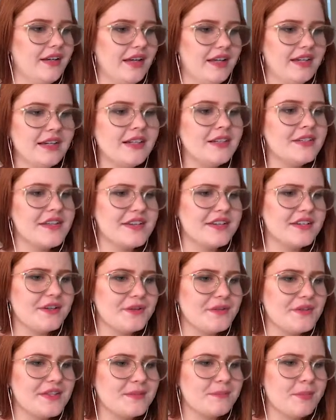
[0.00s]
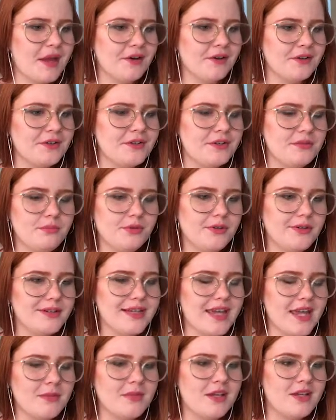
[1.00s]
And I didn't know this Parenthood board
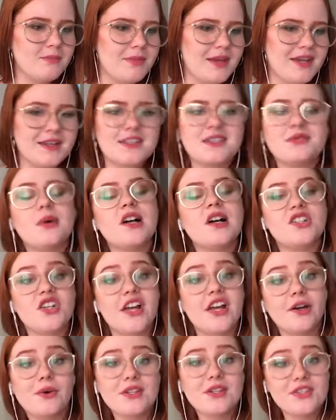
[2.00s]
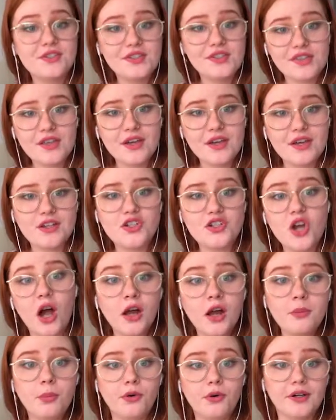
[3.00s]
came in a pink swatch. I always use the
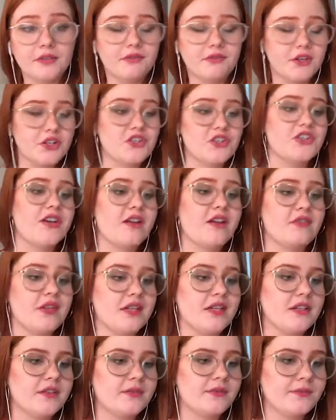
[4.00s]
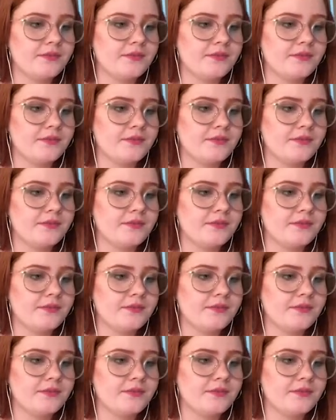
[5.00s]
chalkboard version of it.